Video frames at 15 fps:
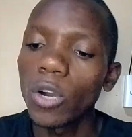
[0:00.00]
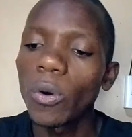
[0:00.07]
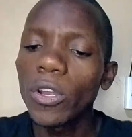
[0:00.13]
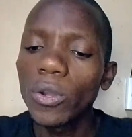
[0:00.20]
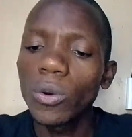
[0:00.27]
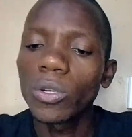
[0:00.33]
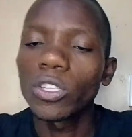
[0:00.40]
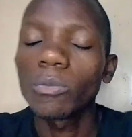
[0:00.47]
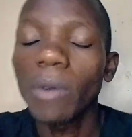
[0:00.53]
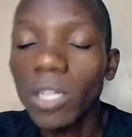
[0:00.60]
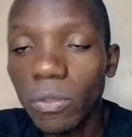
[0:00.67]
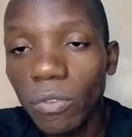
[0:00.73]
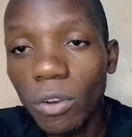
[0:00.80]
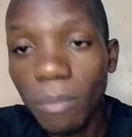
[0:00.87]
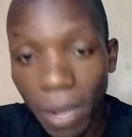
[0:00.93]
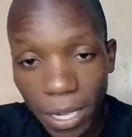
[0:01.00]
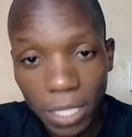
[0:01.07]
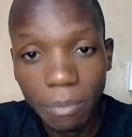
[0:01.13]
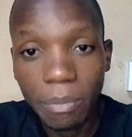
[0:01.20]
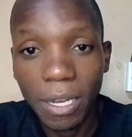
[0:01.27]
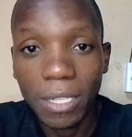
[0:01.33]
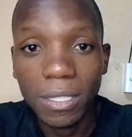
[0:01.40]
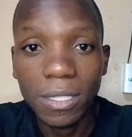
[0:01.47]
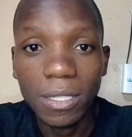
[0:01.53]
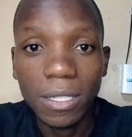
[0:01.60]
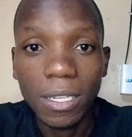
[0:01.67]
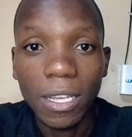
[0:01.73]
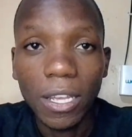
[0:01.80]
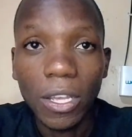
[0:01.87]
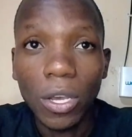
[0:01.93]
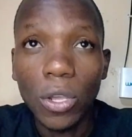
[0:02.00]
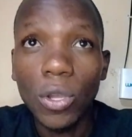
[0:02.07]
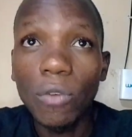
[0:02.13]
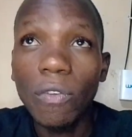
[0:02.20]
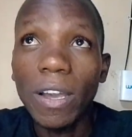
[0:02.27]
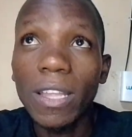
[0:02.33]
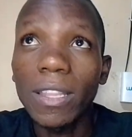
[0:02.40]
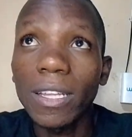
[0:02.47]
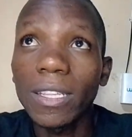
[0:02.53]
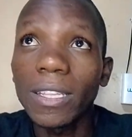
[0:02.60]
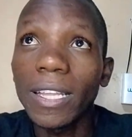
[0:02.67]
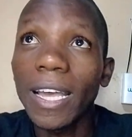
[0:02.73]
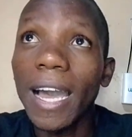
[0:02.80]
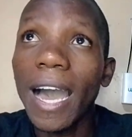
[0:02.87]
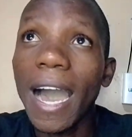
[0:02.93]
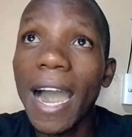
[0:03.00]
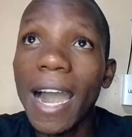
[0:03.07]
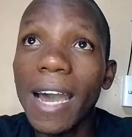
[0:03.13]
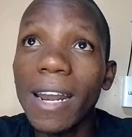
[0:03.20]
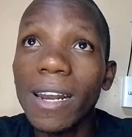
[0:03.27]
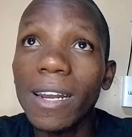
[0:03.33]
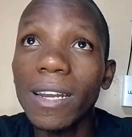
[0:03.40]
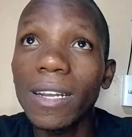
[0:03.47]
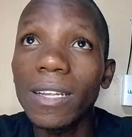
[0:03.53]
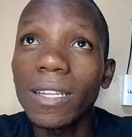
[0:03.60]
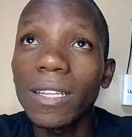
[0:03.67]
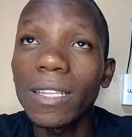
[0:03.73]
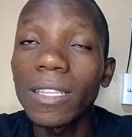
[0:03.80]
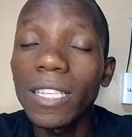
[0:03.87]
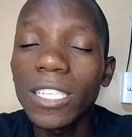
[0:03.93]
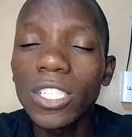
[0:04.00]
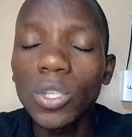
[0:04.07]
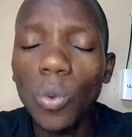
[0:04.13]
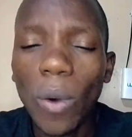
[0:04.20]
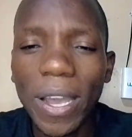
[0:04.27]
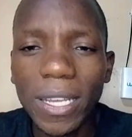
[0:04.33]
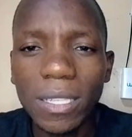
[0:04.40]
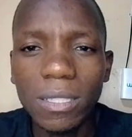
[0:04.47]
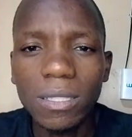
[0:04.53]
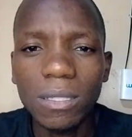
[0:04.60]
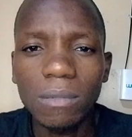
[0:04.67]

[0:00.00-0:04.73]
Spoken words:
when you go to Paxful Marketplace, you find that there are these white